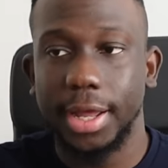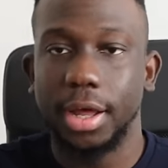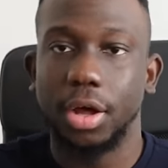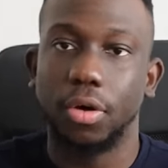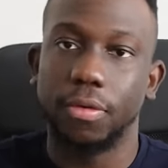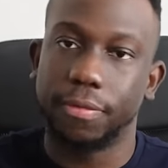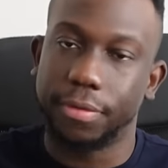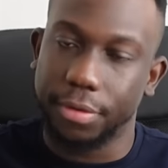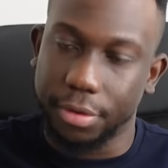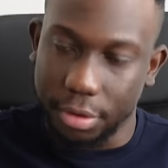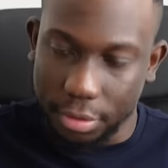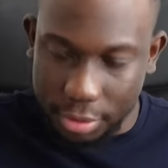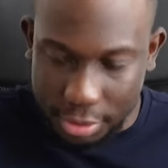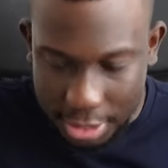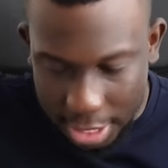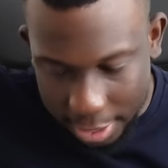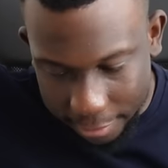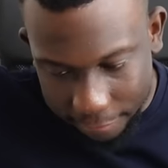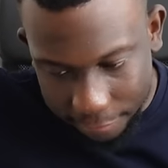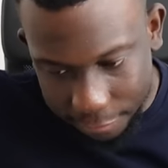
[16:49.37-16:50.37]
overall
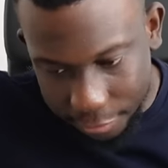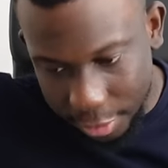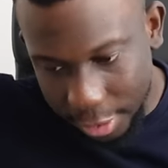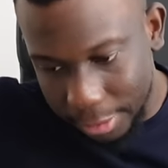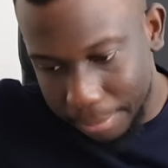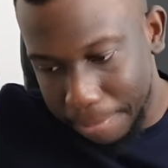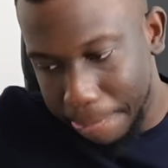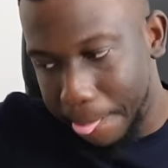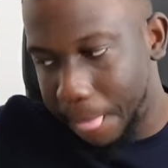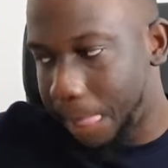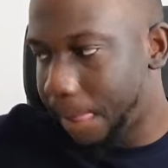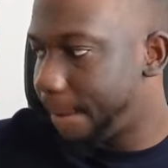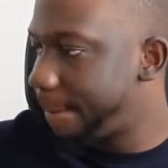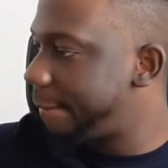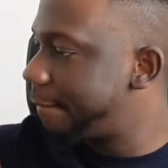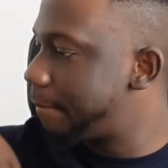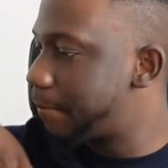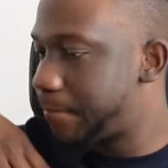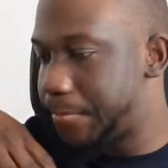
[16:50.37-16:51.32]
time frame,